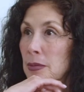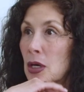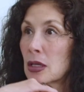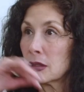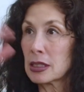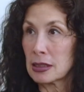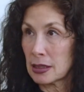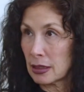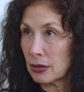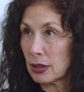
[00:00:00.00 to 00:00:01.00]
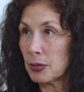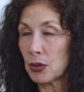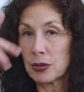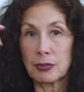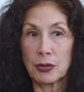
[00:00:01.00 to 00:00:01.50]
models because I know they
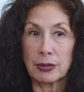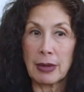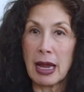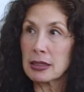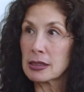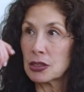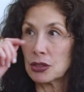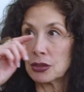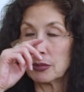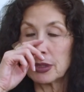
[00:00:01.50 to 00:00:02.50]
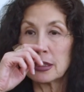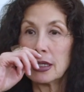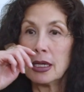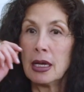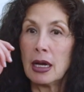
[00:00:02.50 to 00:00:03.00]
both were asked to. But
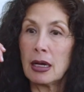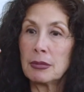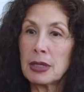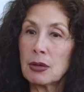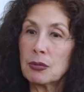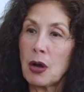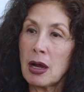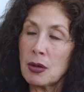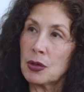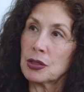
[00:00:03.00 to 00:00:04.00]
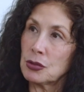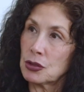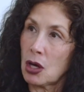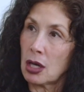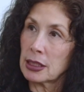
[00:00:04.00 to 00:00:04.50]
now, why weren't you
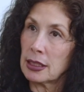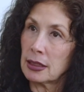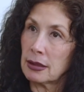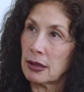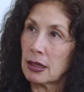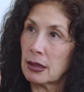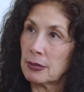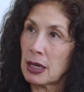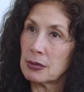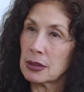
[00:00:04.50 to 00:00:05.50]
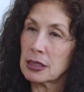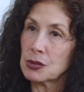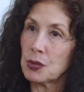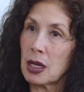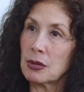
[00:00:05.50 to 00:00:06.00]
talking?
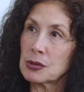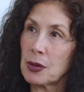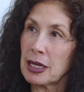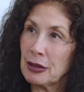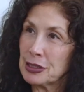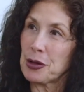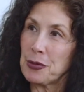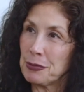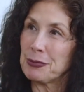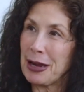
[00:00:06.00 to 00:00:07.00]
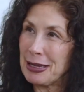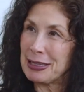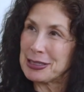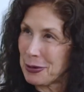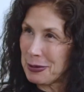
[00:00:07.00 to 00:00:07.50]
Because I was waiting so
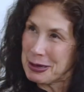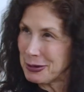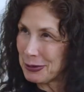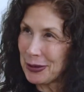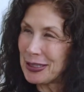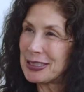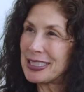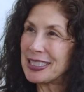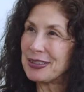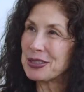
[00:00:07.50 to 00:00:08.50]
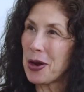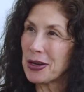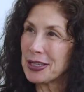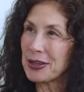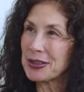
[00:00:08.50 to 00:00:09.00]
eagerly to see you
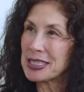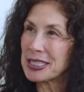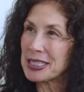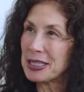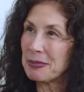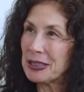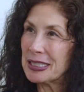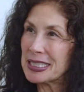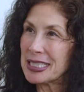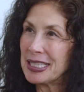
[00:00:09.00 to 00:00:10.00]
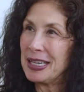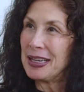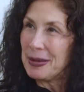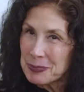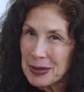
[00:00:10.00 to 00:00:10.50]
talking on the 60 Minutes
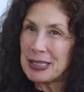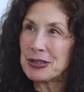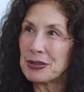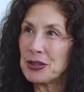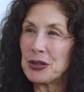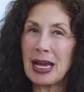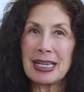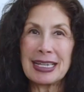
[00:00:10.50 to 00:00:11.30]
interview, and